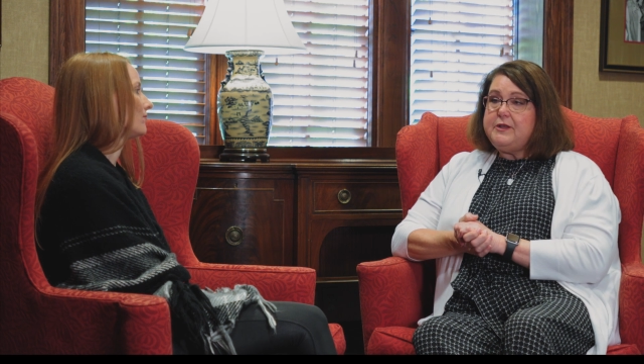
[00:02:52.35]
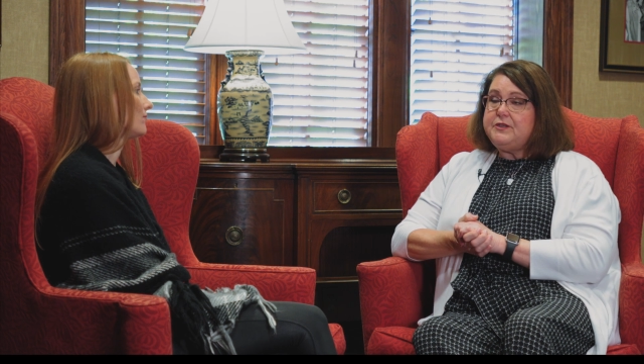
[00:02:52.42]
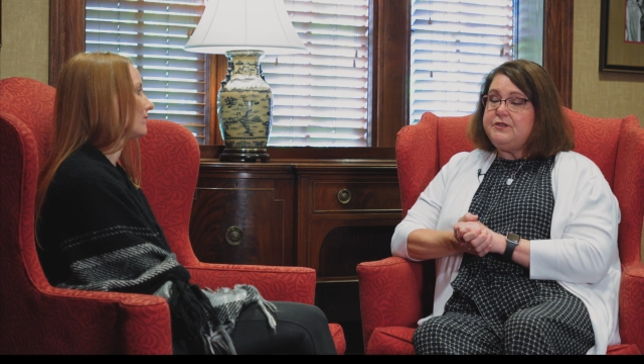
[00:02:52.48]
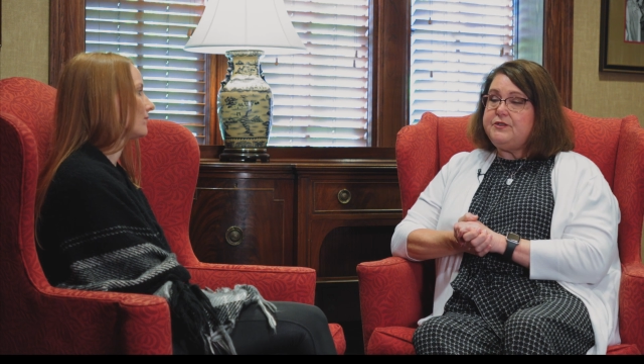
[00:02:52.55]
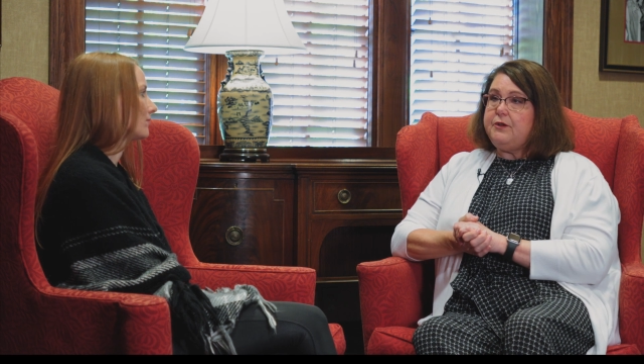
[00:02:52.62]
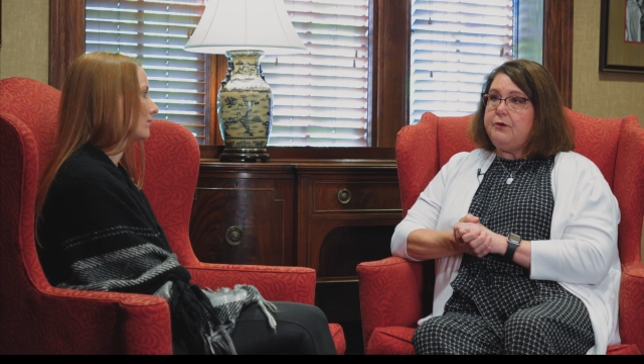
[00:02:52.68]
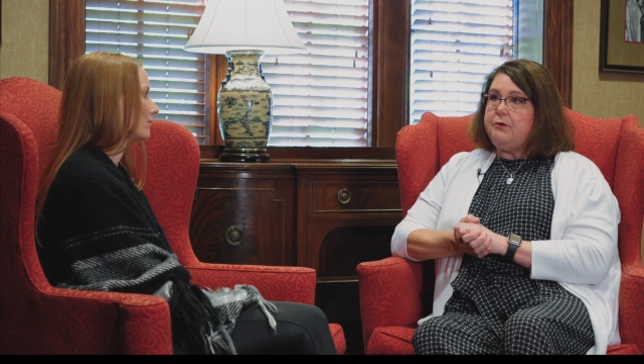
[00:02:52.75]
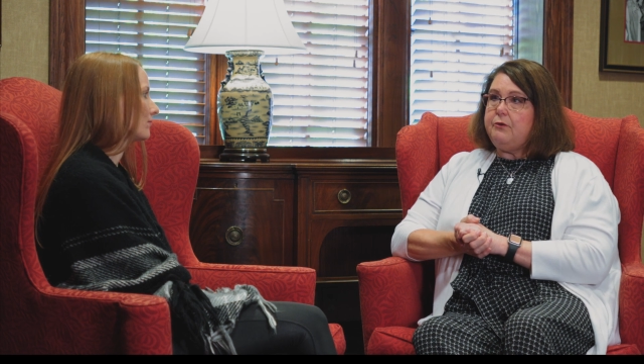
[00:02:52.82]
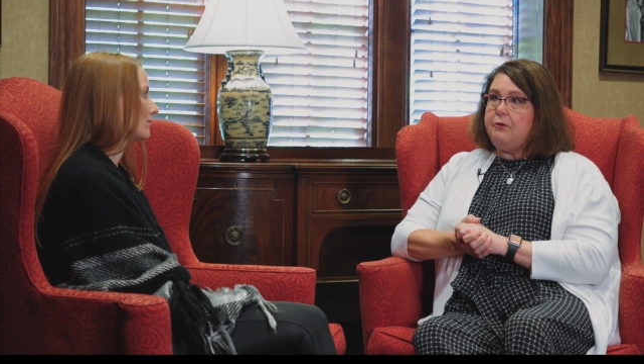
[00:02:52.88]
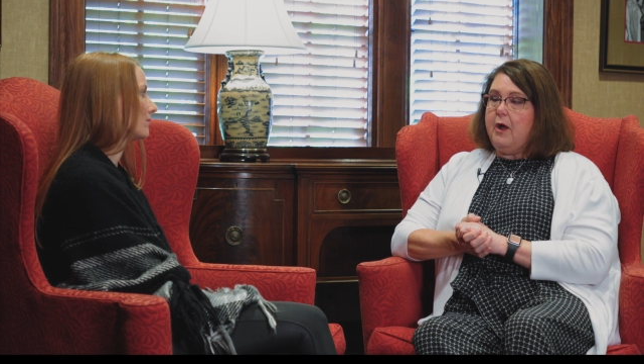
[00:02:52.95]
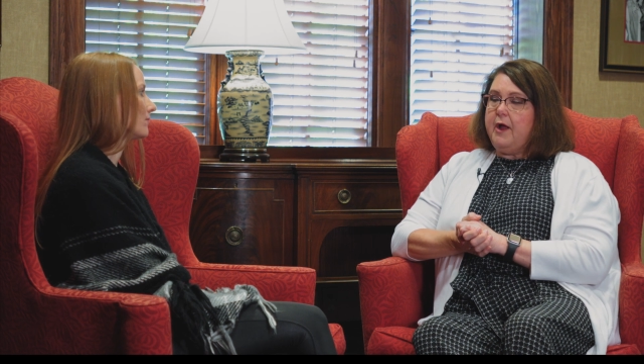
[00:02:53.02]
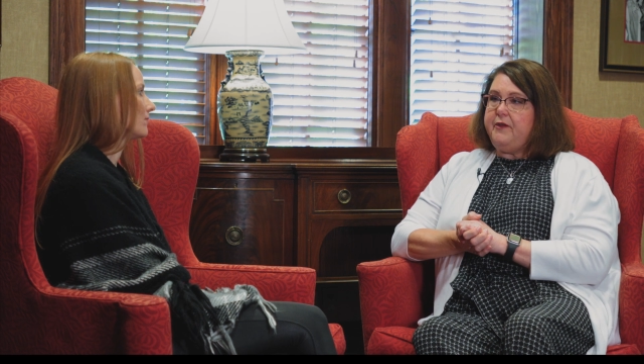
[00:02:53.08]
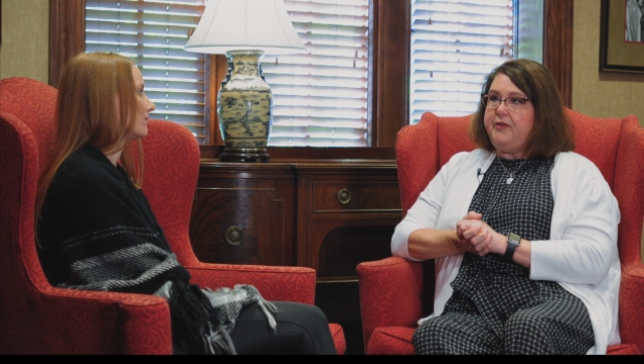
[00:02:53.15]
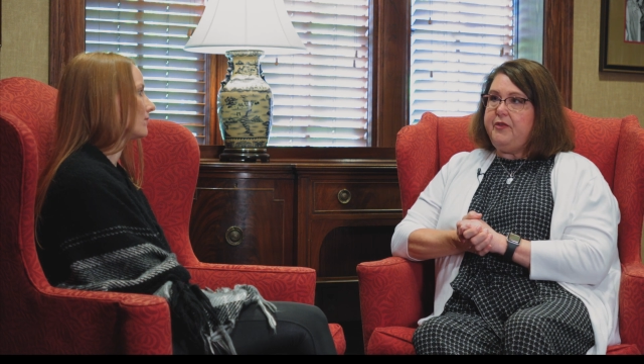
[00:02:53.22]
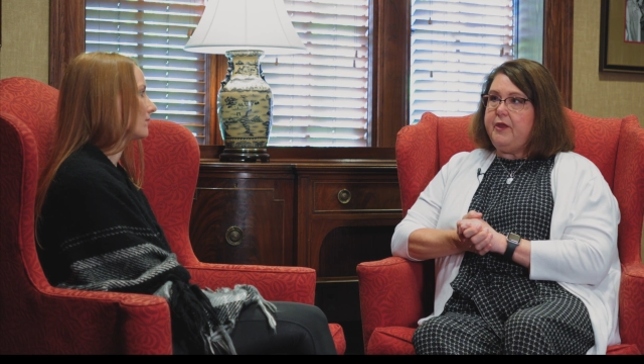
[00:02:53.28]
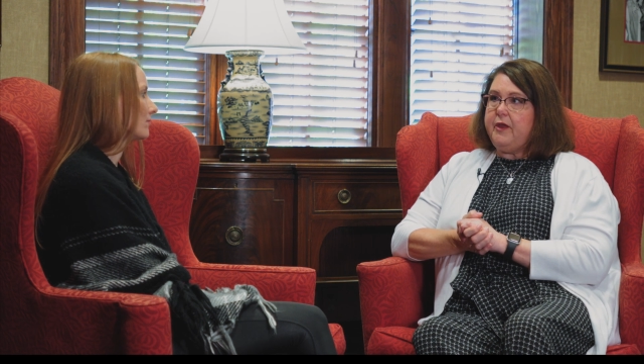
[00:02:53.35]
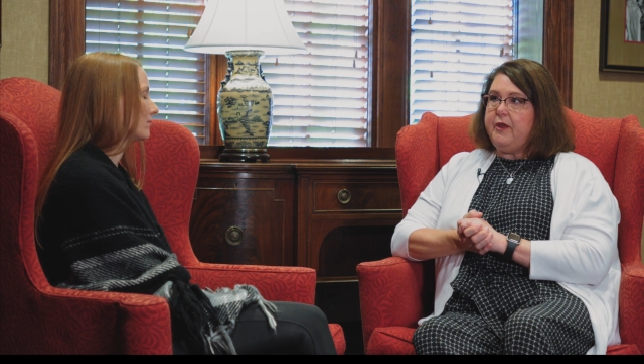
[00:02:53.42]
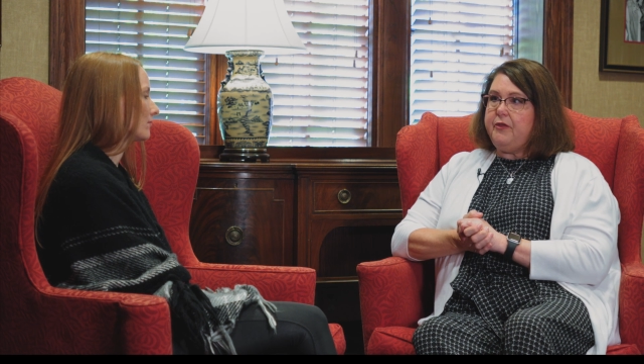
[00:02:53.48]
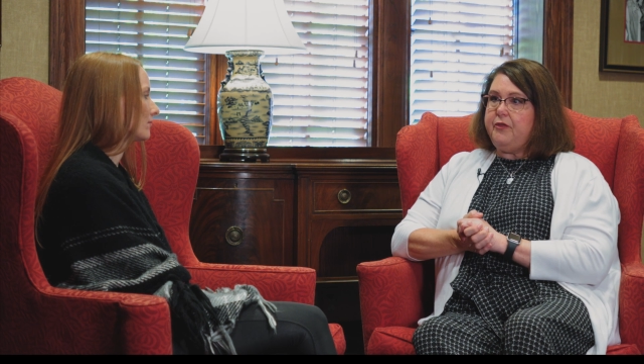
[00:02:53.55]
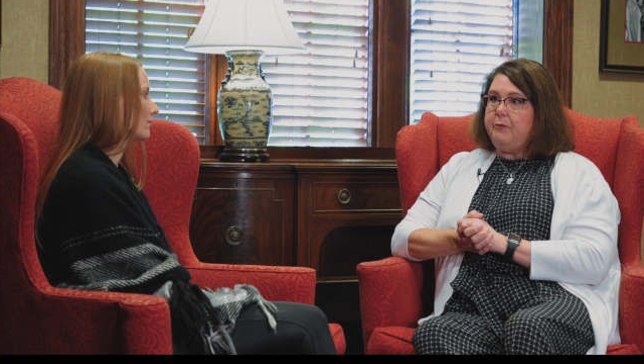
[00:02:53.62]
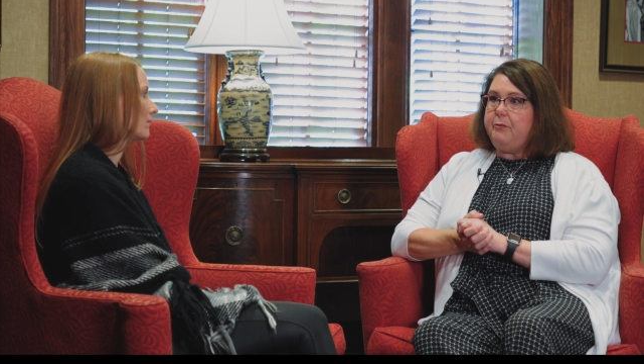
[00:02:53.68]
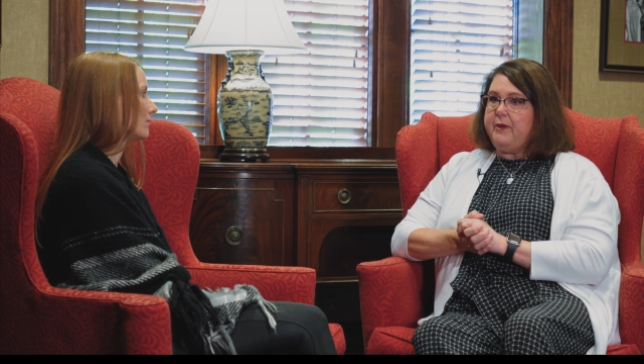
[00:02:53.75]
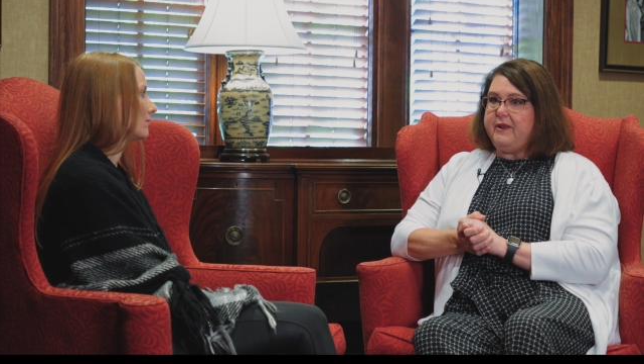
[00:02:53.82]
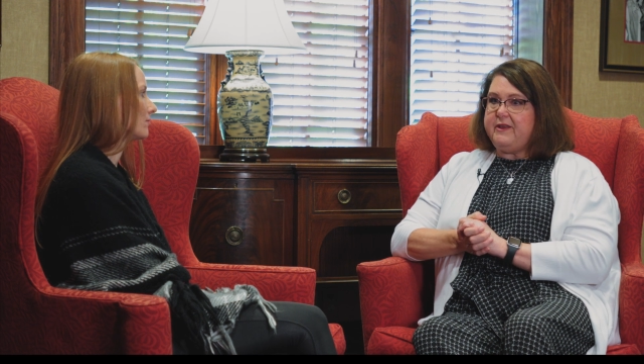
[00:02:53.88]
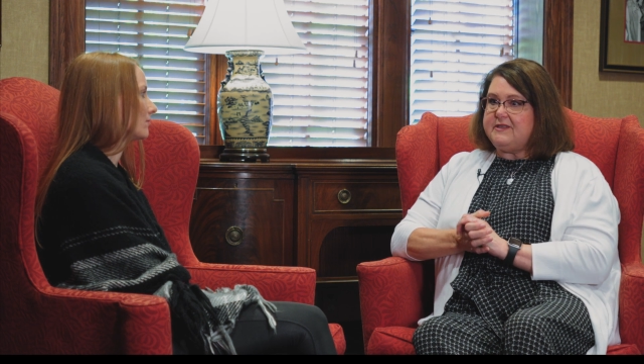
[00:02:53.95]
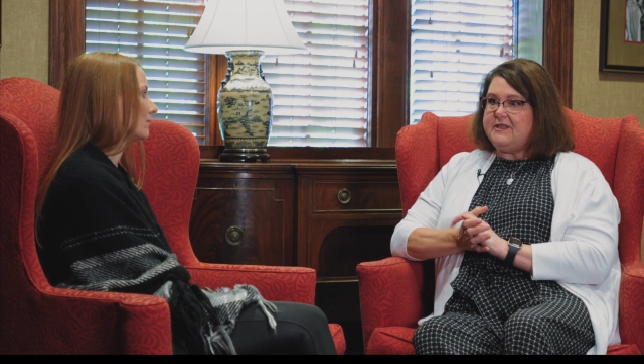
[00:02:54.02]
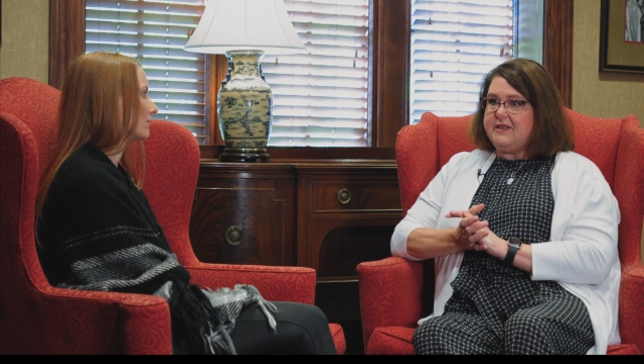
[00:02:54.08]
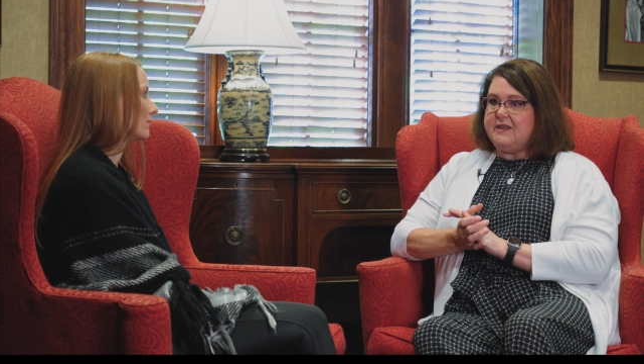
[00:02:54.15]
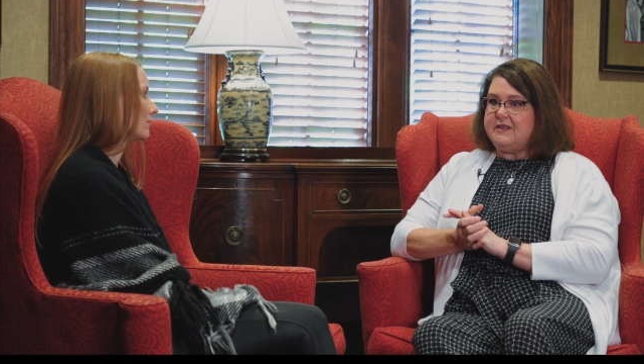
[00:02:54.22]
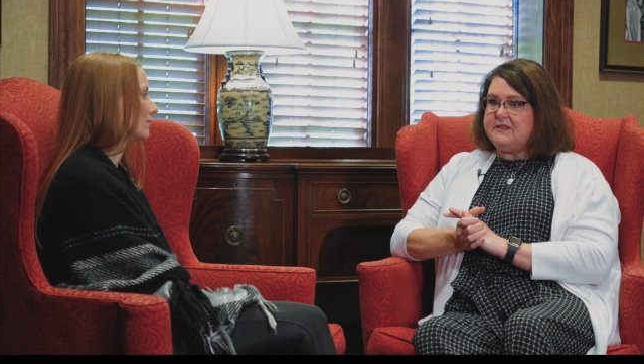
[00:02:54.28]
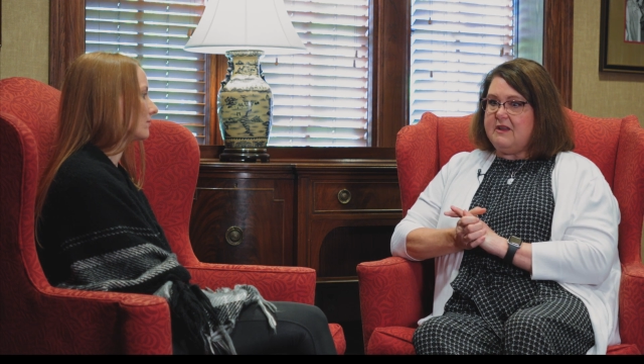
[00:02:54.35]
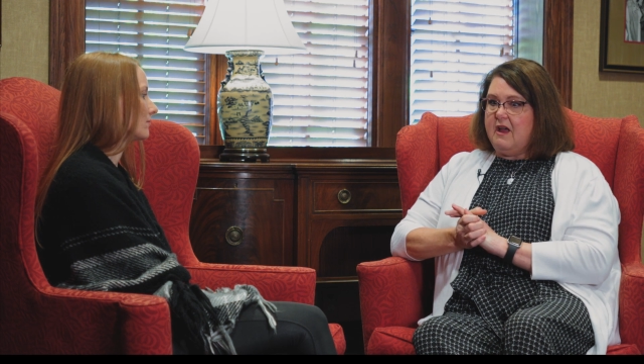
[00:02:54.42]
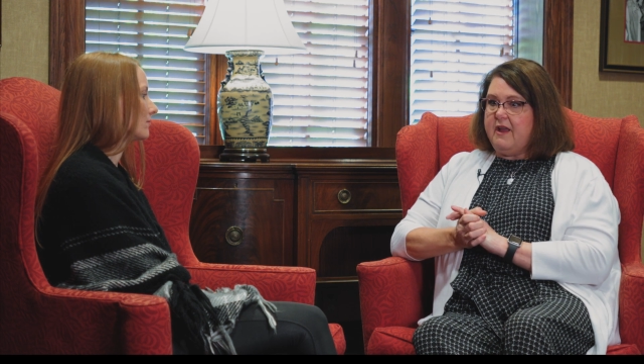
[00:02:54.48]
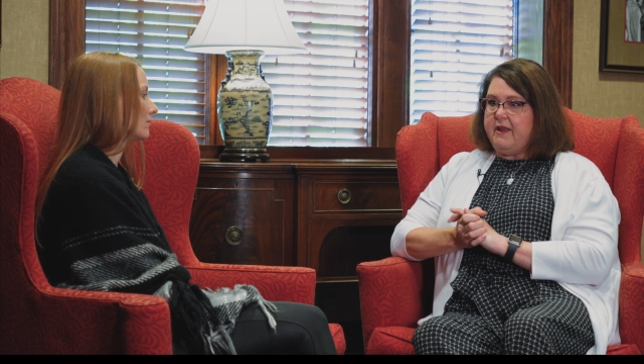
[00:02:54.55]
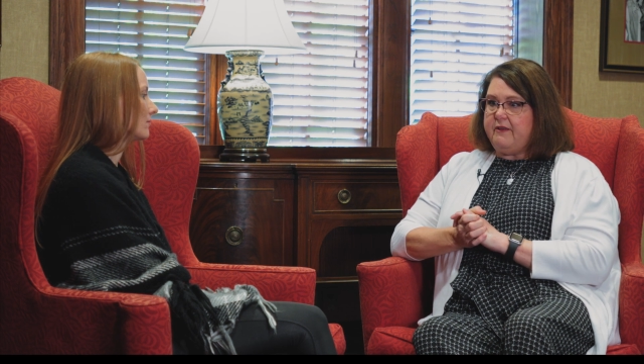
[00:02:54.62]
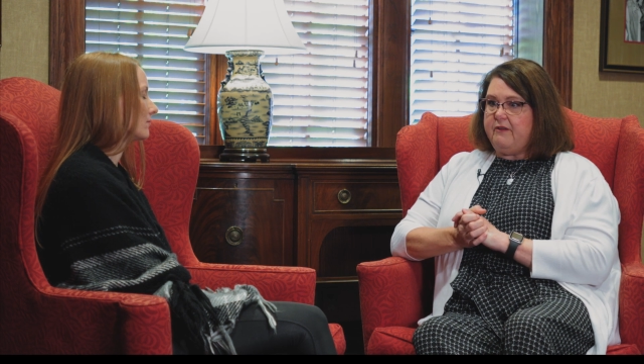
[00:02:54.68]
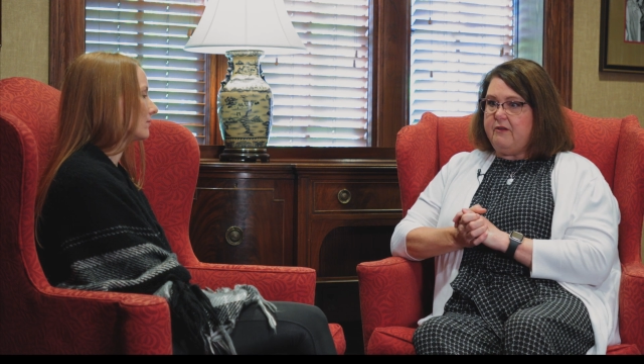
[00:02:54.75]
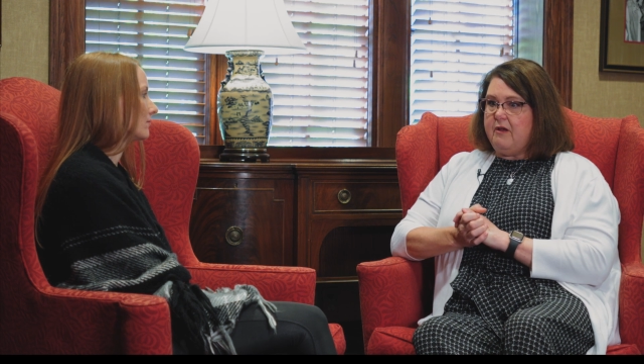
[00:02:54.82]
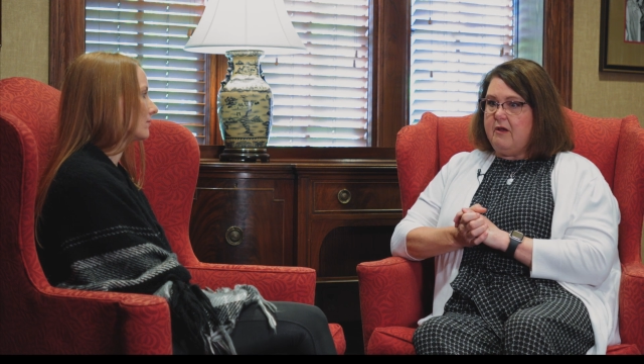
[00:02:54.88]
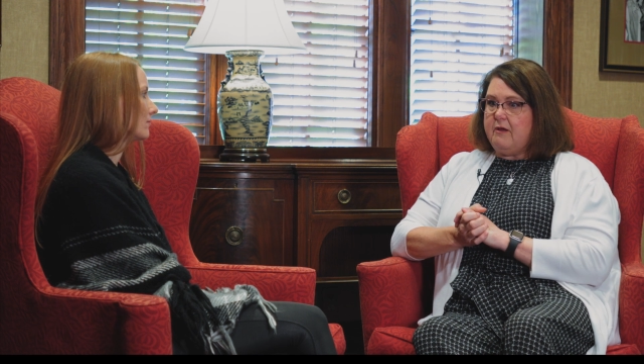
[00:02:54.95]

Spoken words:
So I think the biggest things I